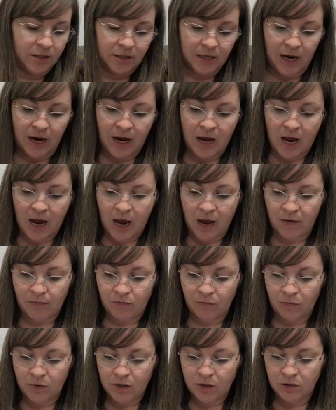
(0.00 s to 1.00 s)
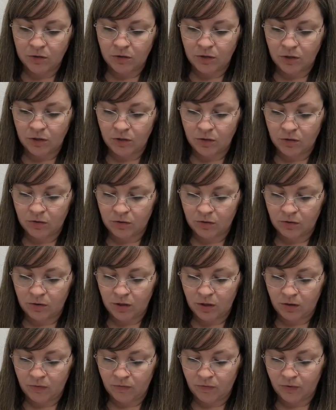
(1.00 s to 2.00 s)
I have one, two,
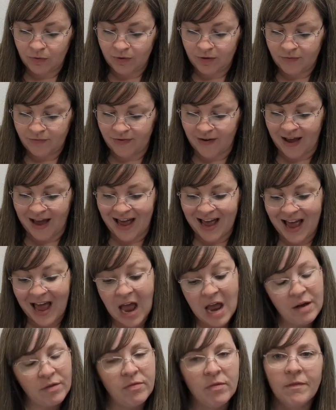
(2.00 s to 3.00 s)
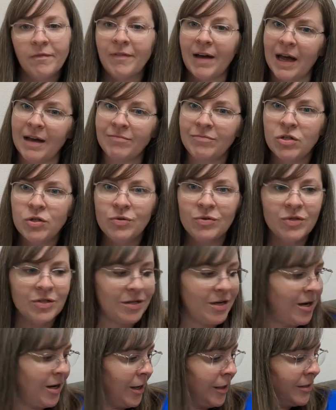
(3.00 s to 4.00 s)
three, four, five, five new
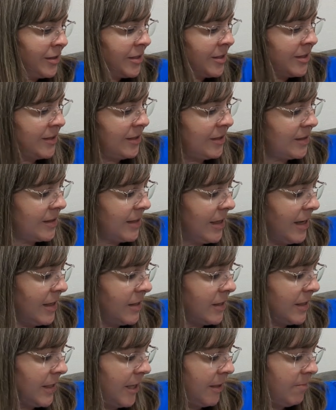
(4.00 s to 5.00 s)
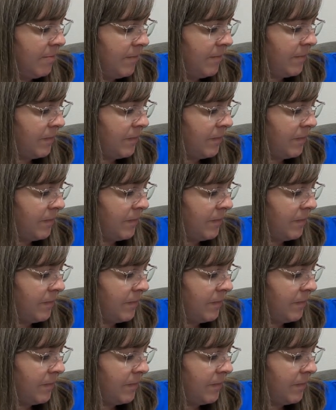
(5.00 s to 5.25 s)
starts since last time.